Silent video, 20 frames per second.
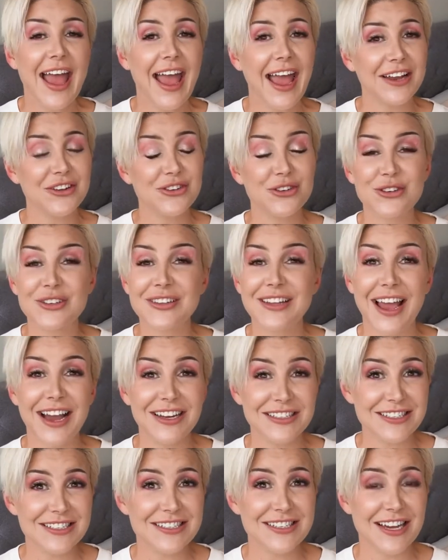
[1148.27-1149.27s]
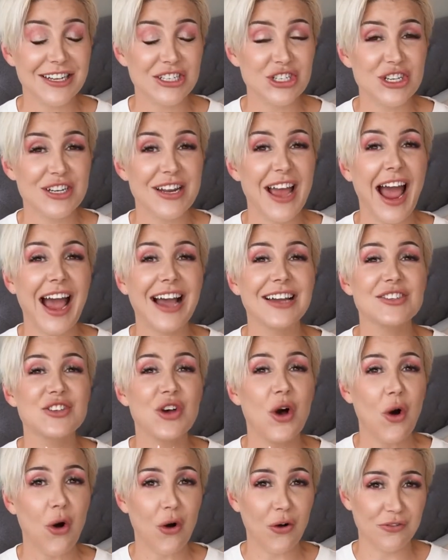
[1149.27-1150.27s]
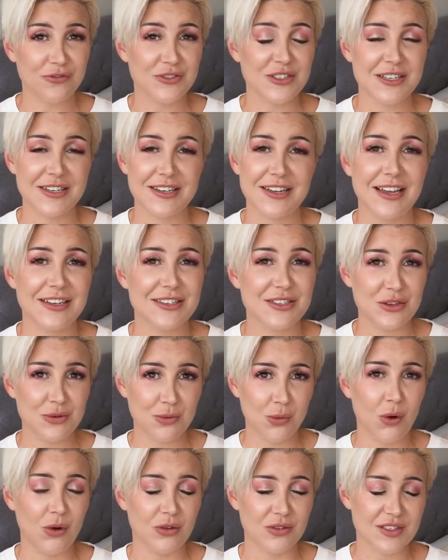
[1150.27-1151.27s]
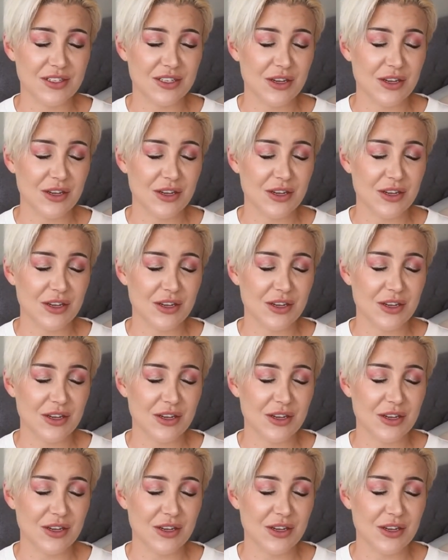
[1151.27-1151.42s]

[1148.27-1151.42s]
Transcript: and you're allowed to touch it as often as you want.